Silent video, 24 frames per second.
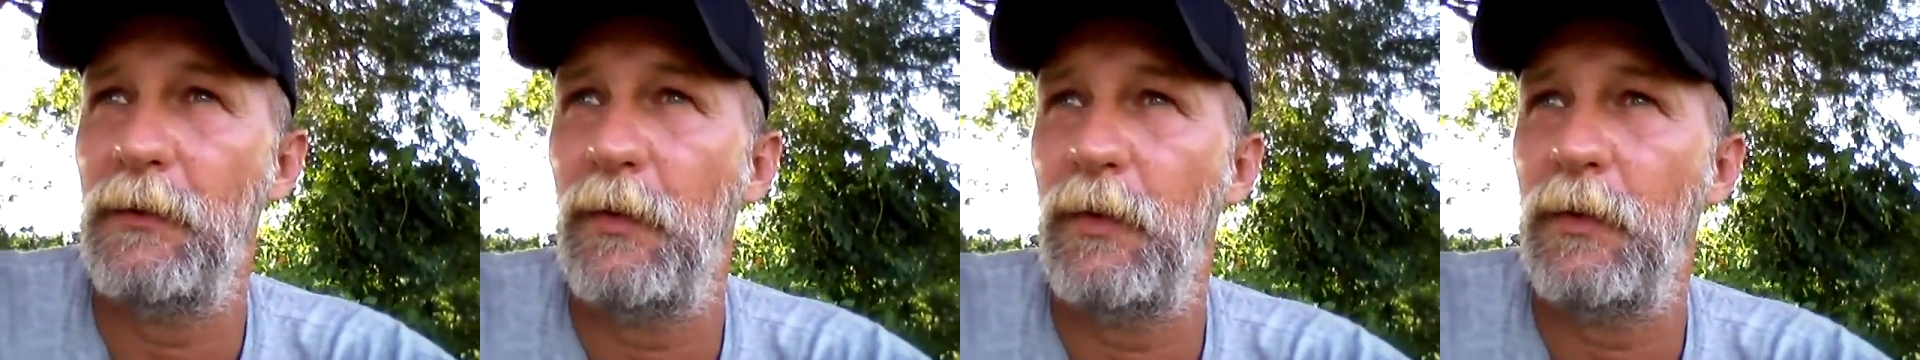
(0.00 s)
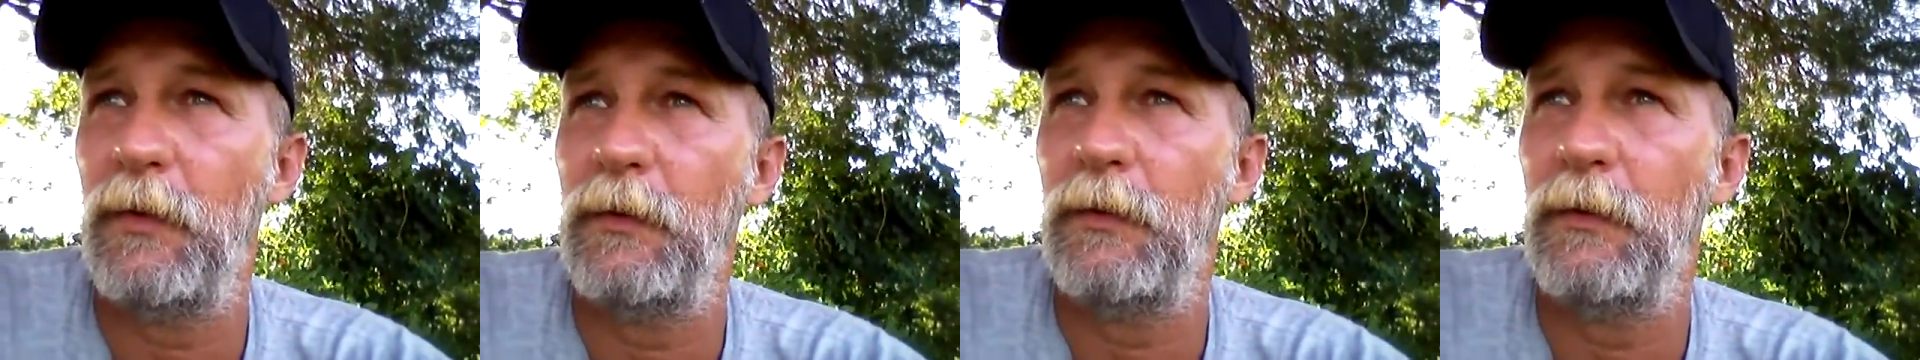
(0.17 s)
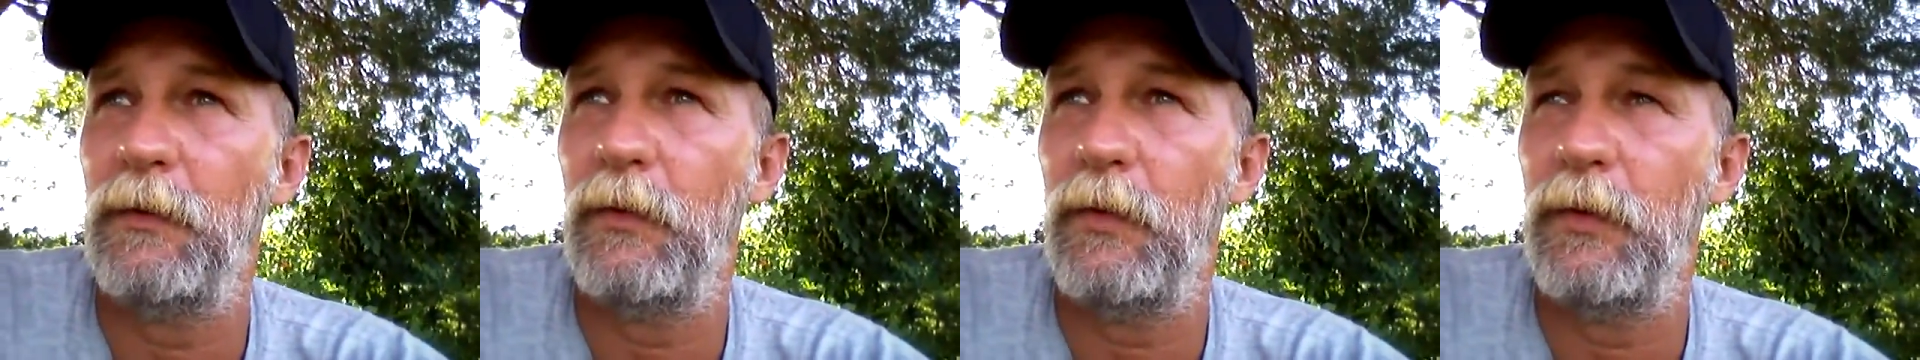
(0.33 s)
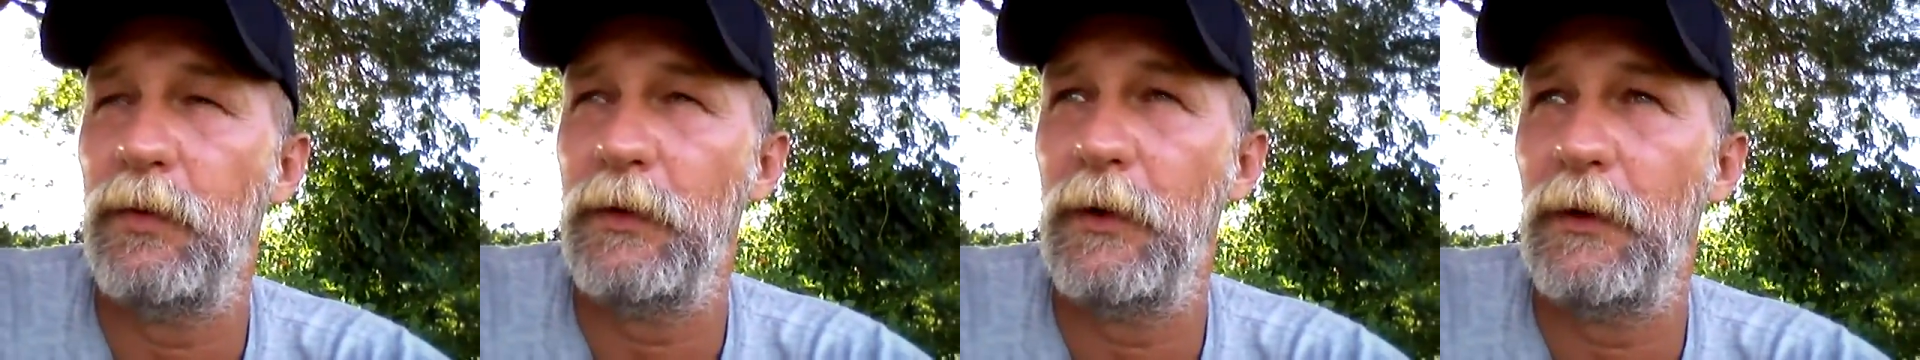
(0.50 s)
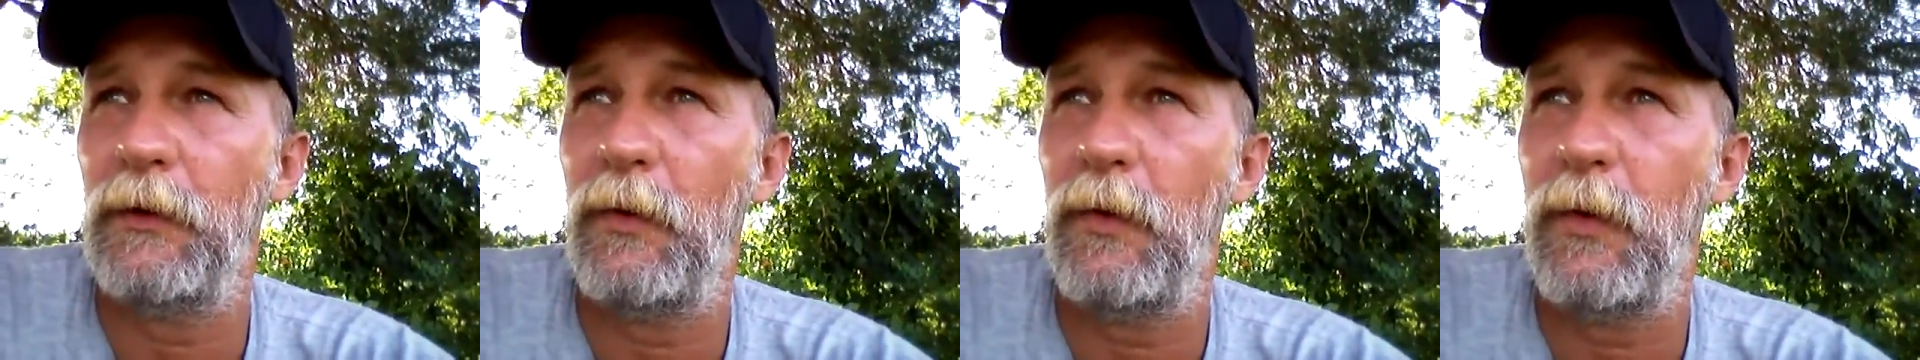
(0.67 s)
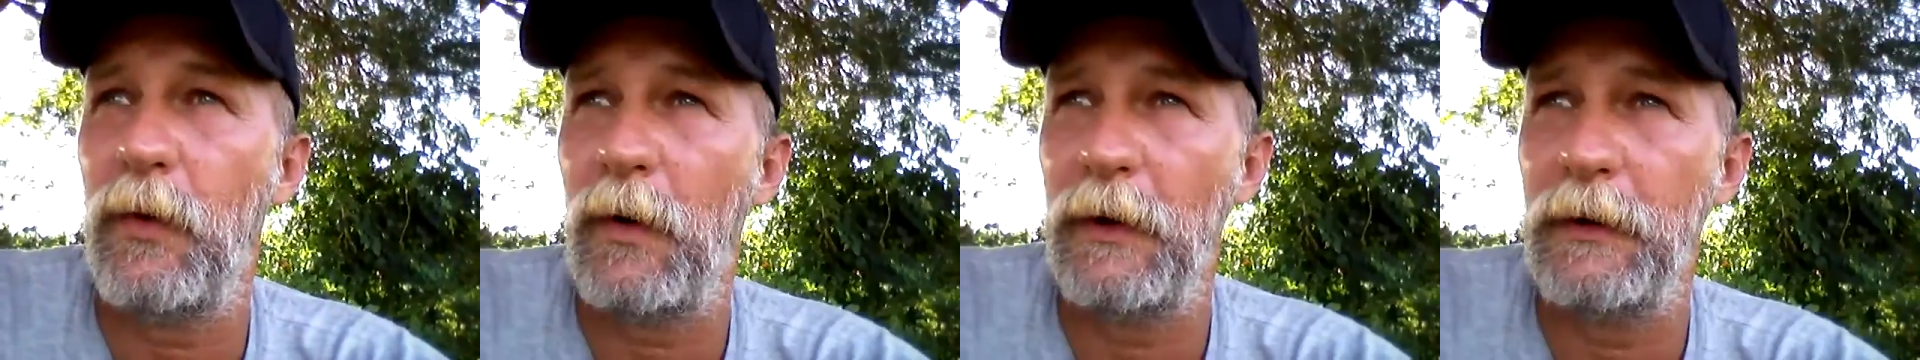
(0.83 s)

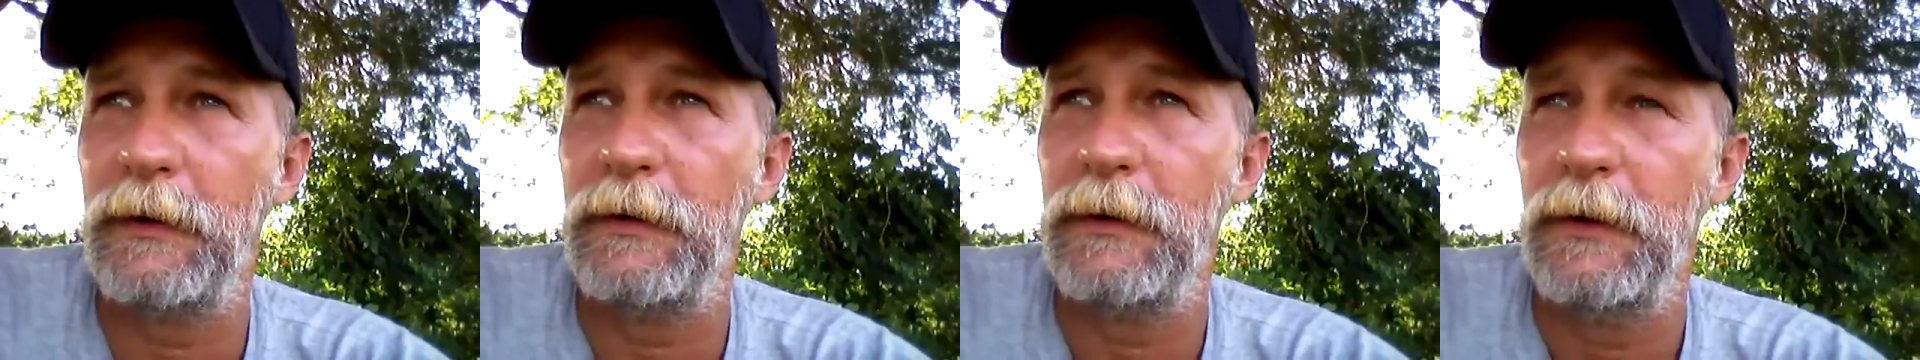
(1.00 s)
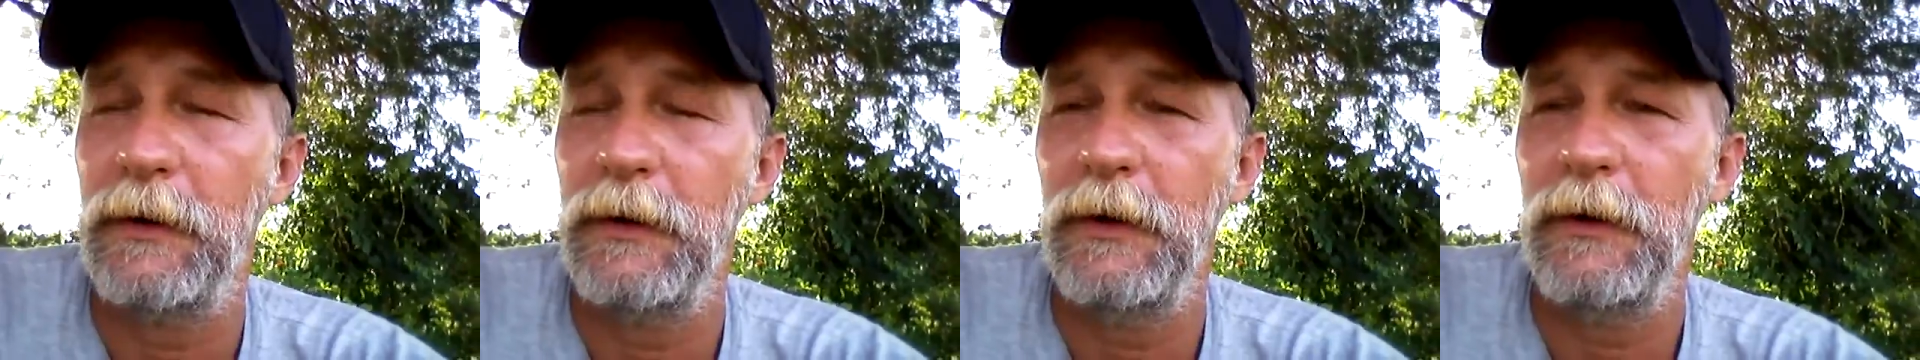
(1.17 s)
What